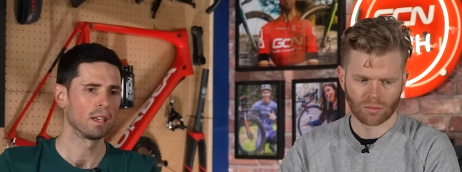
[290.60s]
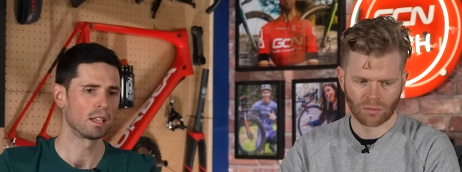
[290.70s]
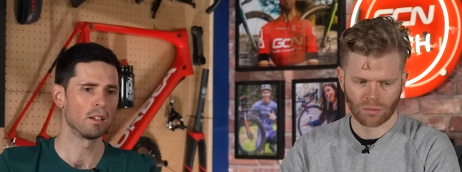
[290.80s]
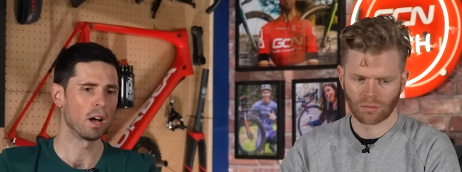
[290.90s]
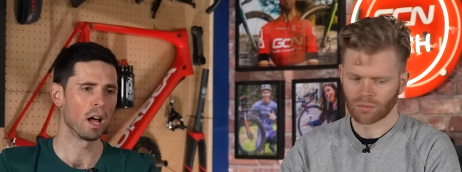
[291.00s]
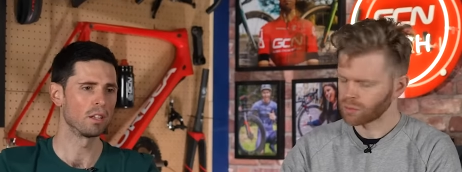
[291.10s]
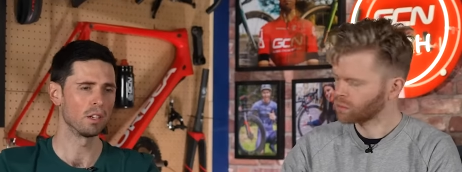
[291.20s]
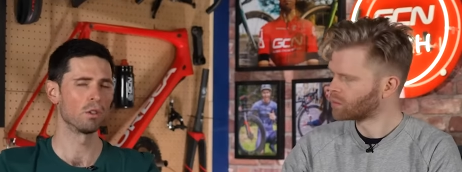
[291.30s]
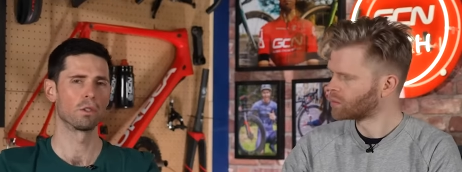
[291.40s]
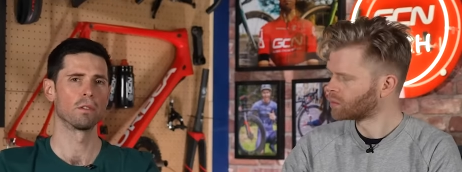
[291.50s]
Speaker 1: it's not
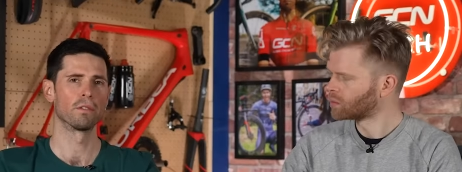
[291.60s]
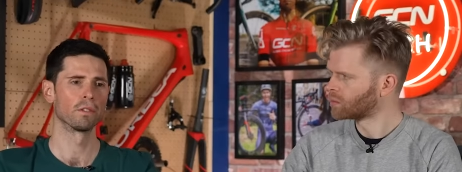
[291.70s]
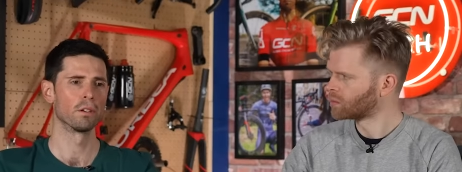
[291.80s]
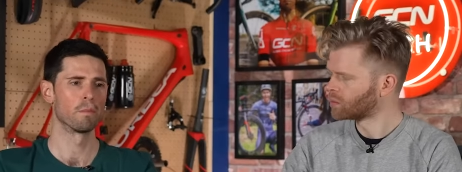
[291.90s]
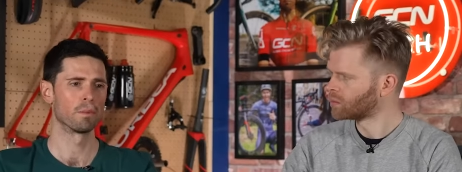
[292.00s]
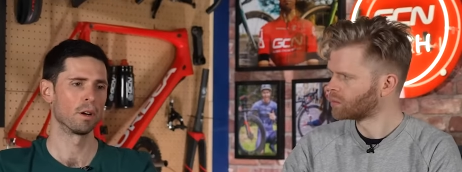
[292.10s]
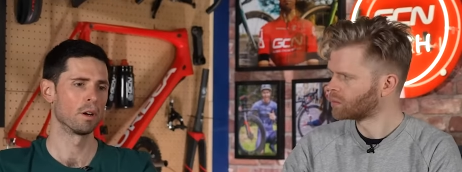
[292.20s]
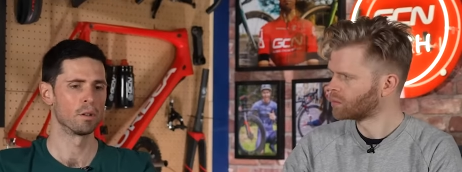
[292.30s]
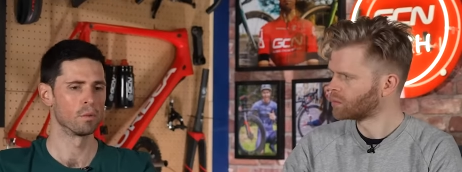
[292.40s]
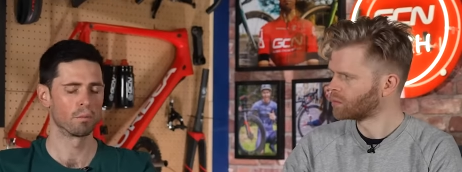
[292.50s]
unusual for a
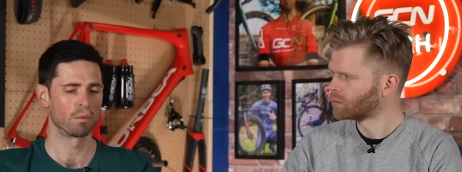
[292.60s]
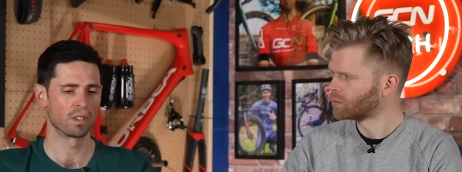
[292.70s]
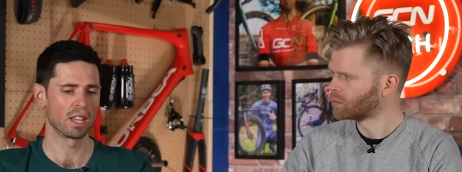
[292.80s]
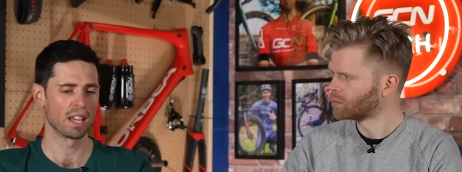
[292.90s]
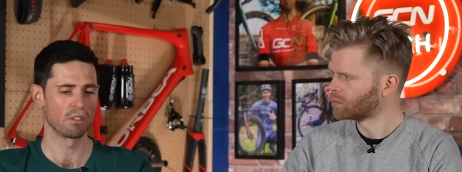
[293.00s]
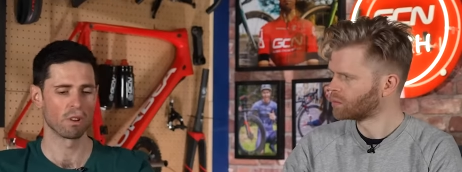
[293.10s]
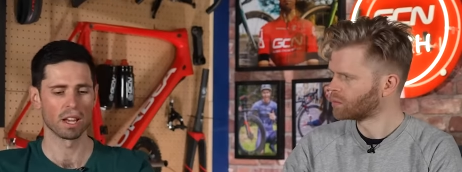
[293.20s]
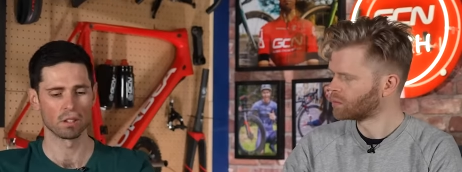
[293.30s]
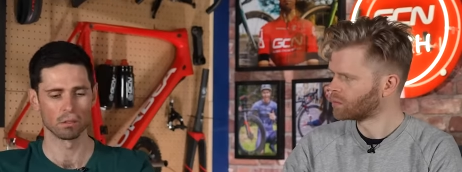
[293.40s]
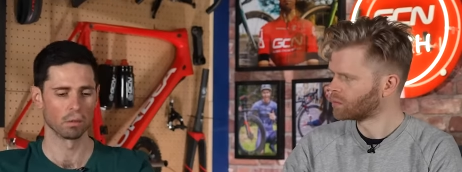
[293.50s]
pro stage
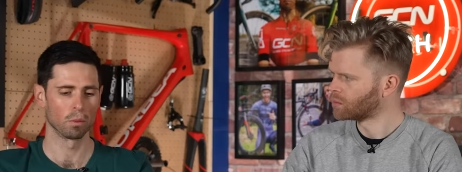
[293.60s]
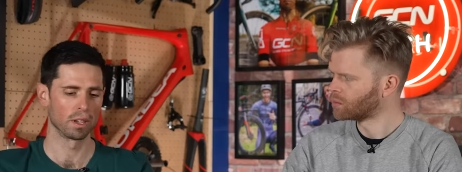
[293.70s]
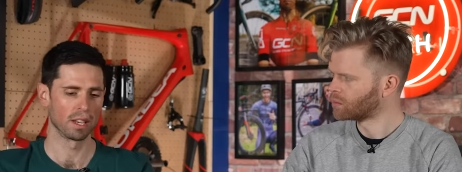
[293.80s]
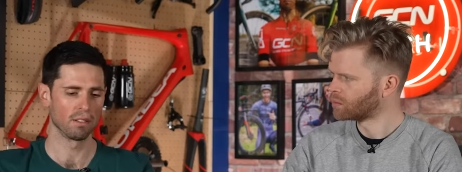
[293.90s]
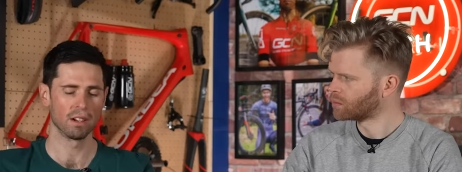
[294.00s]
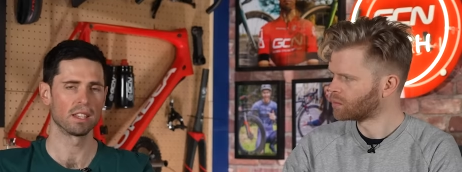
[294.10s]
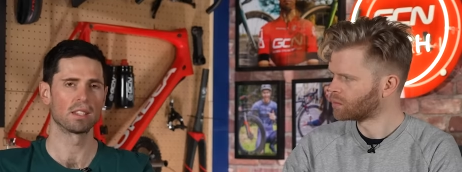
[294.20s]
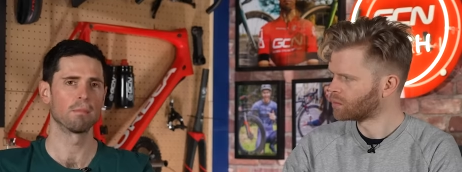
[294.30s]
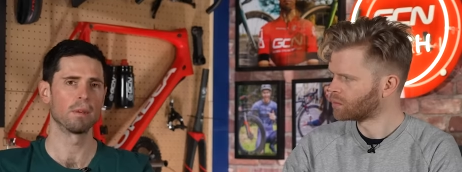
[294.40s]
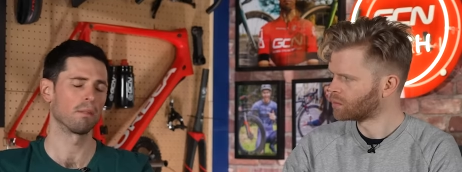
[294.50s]
race or a one-day race
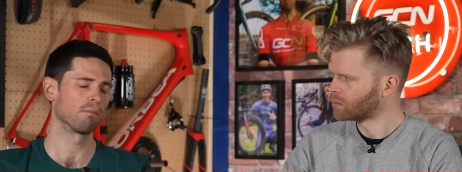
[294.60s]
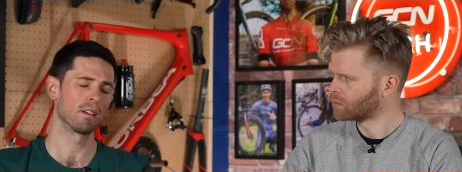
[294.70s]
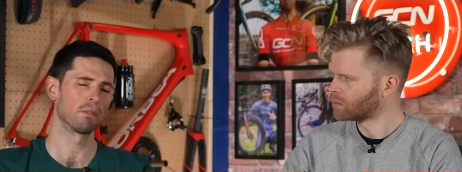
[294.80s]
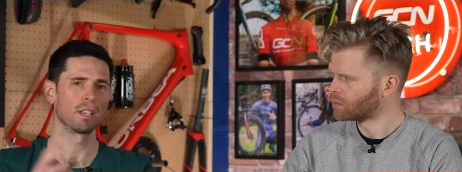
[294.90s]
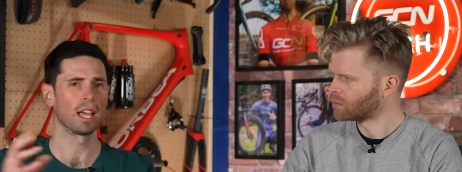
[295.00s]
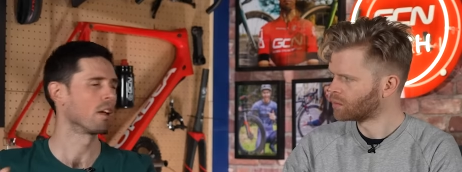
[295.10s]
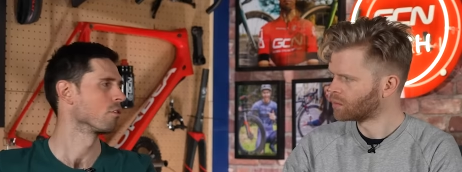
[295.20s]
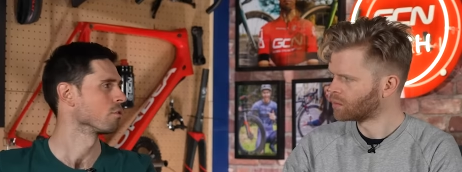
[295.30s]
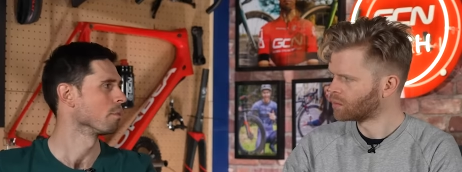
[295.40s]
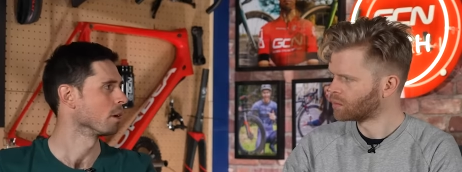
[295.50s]
to be, give or take,
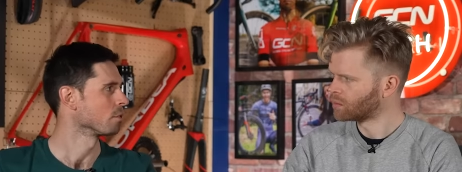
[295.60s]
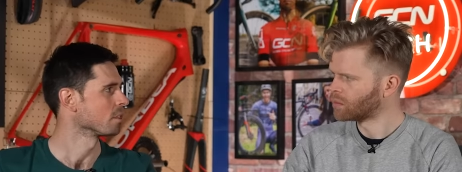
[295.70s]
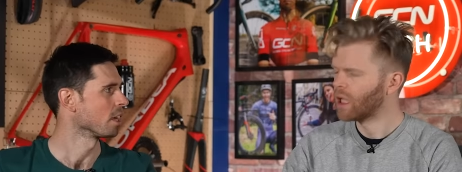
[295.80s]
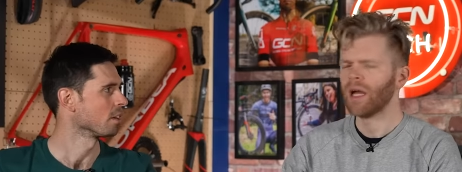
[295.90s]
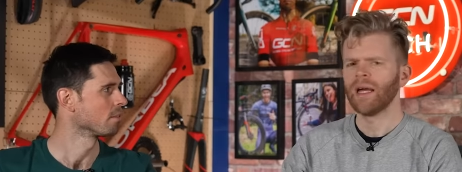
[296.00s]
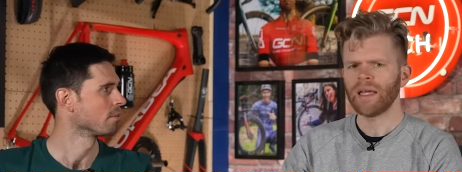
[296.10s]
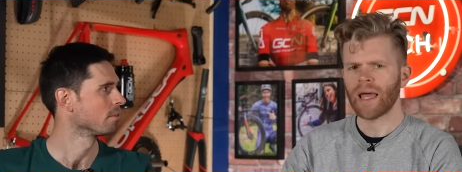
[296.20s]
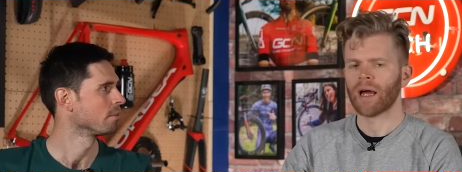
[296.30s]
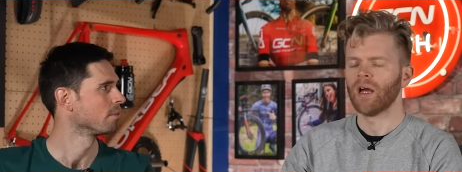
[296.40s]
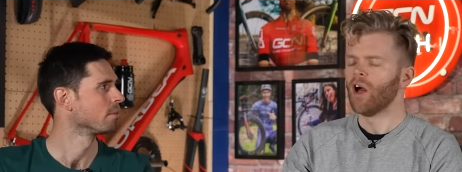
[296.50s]
100 miles, say.
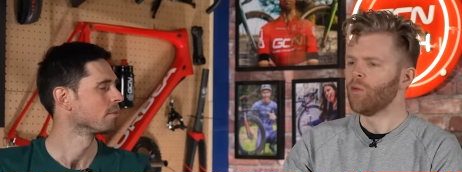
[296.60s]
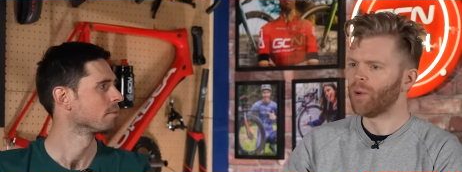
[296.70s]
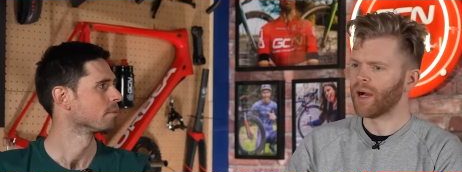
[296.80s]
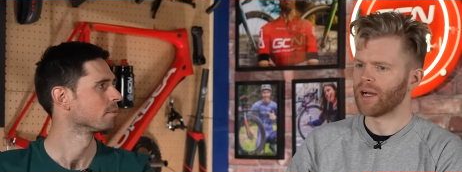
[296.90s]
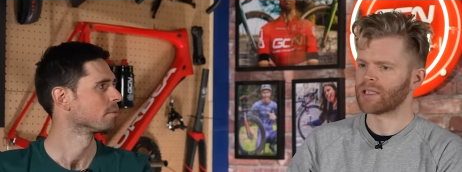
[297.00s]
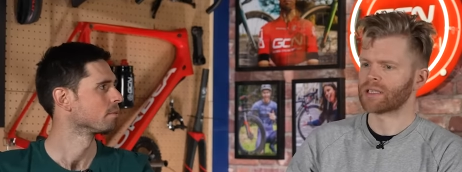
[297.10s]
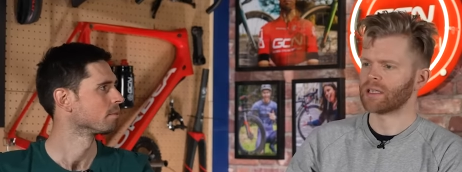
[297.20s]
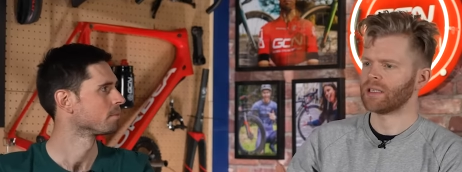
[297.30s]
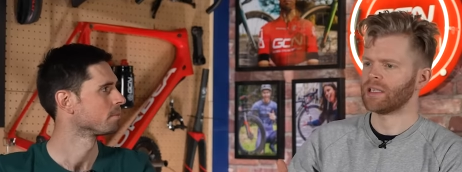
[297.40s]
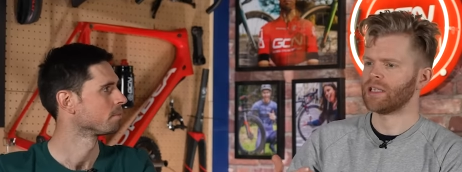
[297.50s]
Speaker 2: Yeah, but
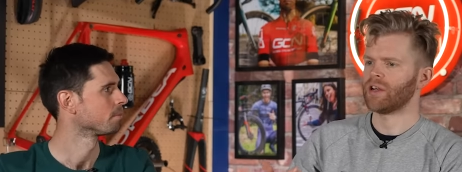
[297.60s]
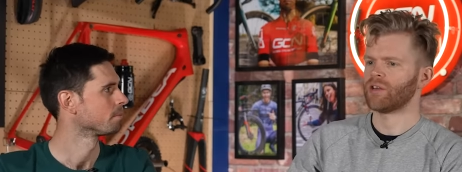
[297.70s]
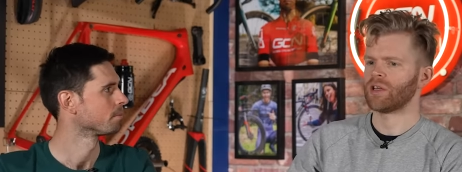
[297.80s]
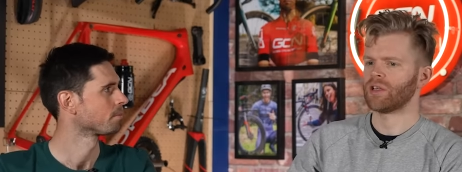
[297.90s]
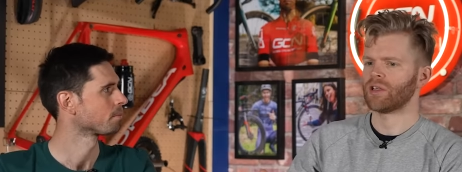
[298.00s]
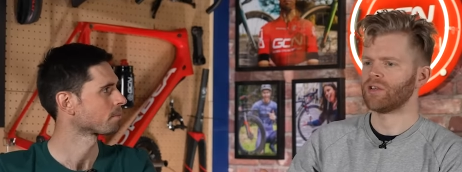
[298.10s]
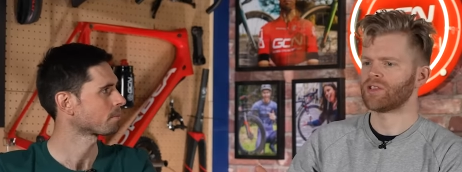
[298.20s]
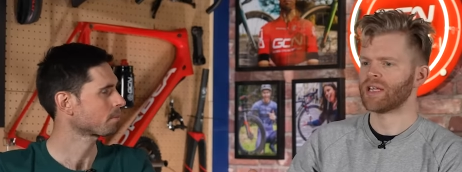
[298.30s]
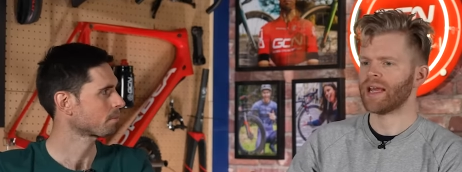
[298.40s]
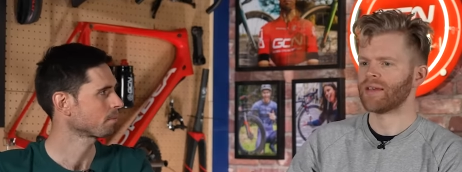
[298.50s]
you know,
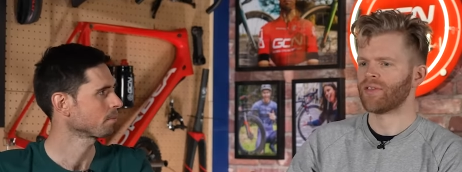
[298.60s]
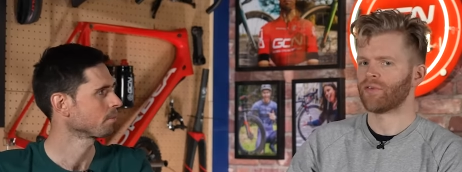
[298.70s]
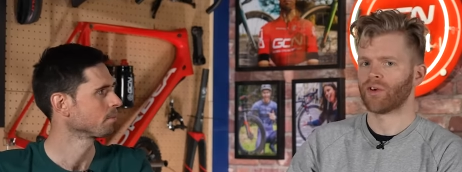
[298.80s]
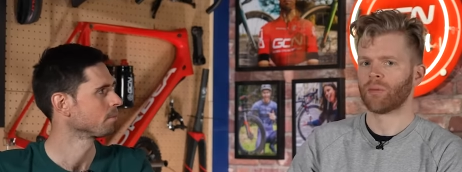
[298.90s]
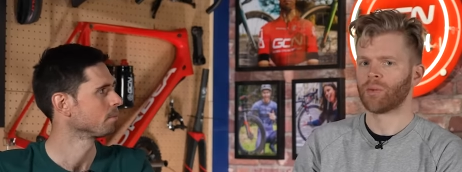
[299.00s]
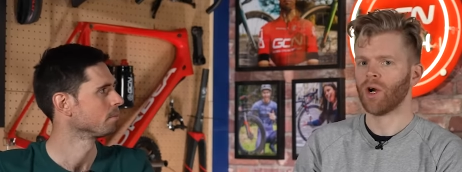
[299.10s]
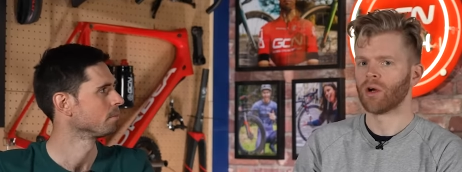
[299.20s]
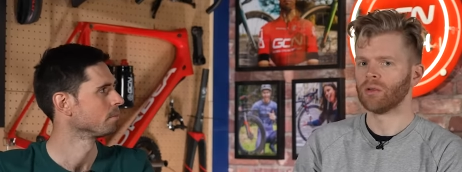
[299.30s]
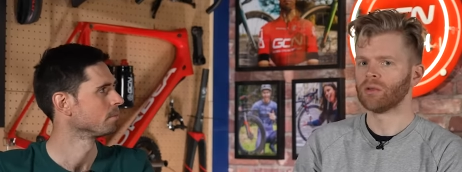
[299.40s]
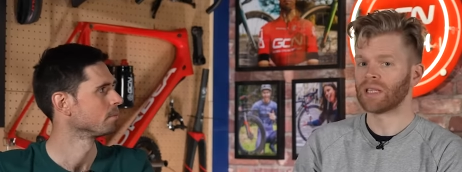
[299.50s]
you'd say that for a
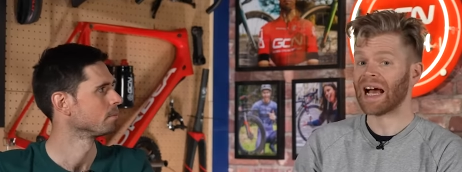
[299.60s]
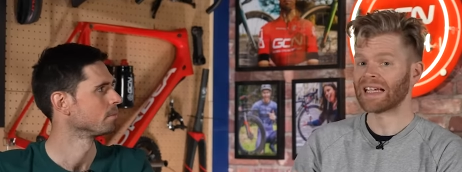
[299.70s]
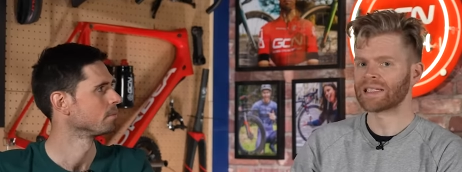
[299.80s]
pro, that